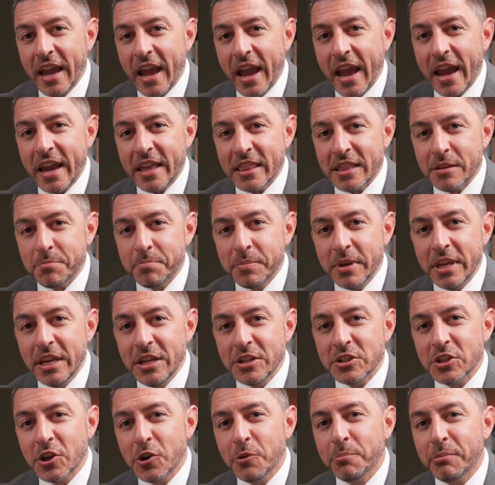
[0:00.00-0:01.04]
And the
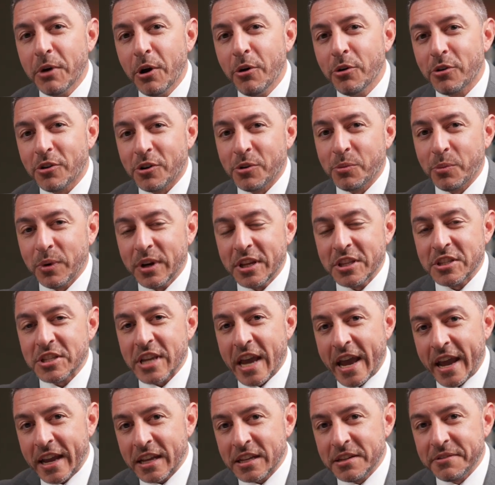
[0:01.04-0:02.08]
piezo motor, when it's
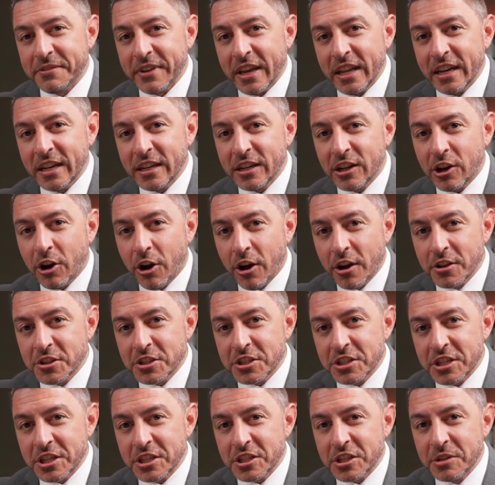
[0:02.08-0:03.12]
activated,
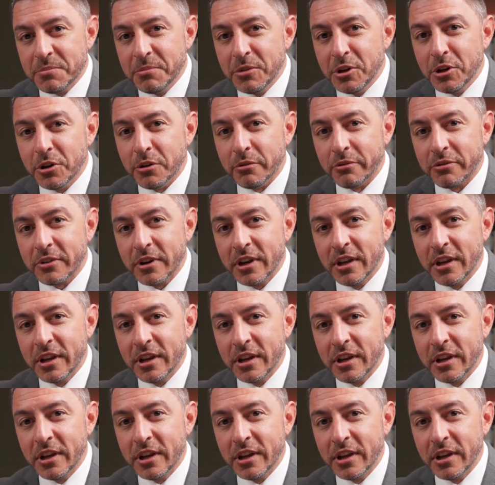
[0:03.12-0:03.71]
causes it to move.